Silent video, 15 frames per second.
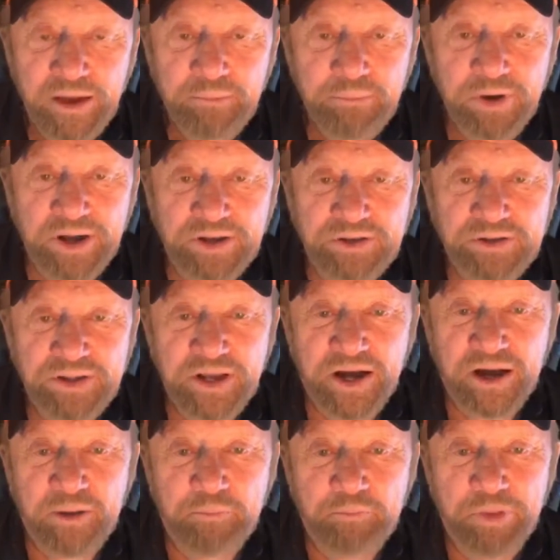But
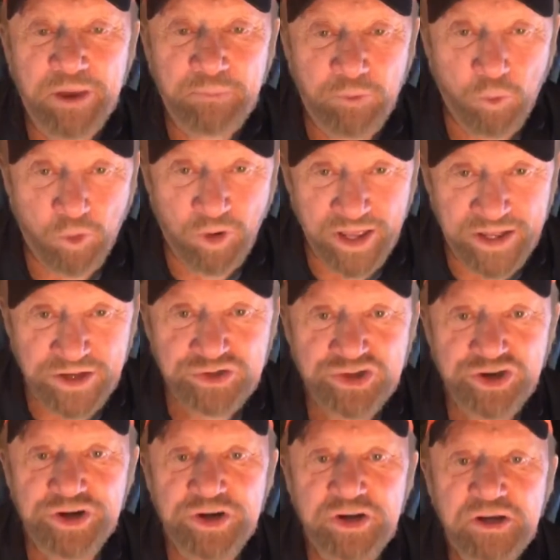people were
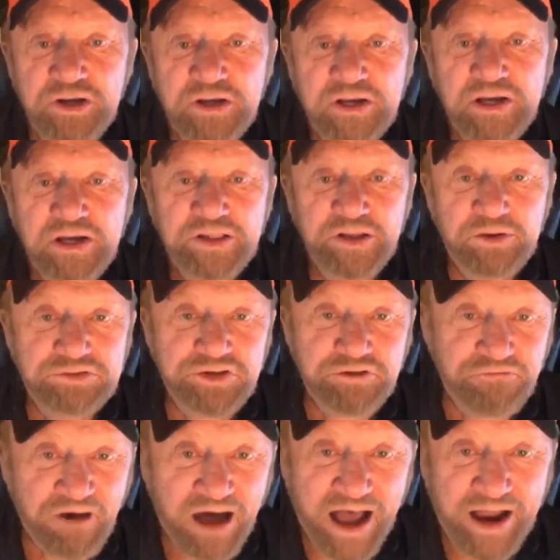injured. There was a
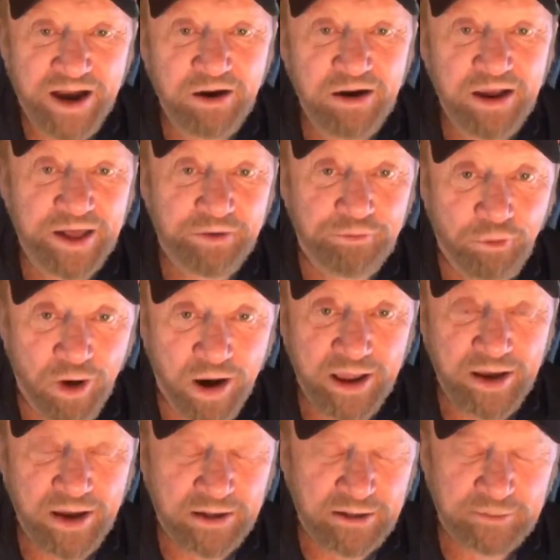fire at
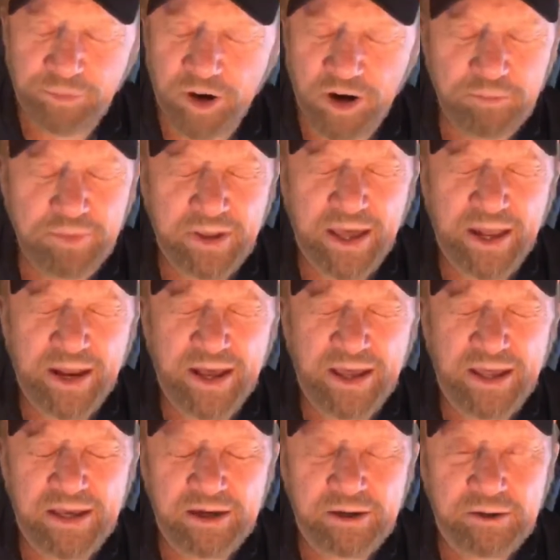
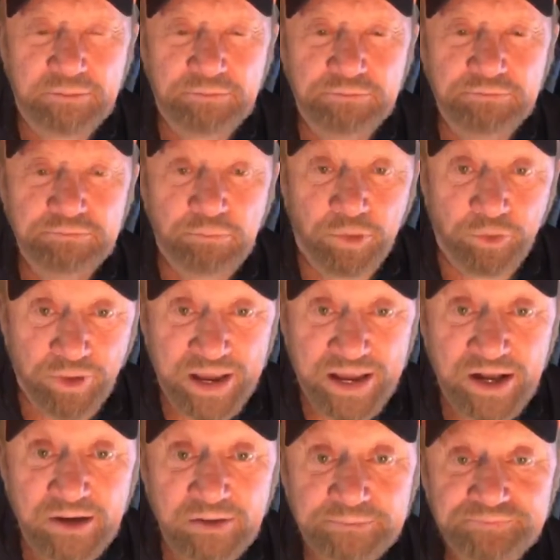a
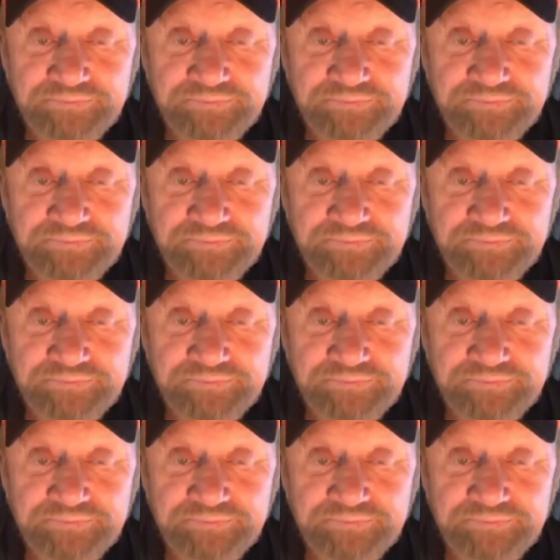marina,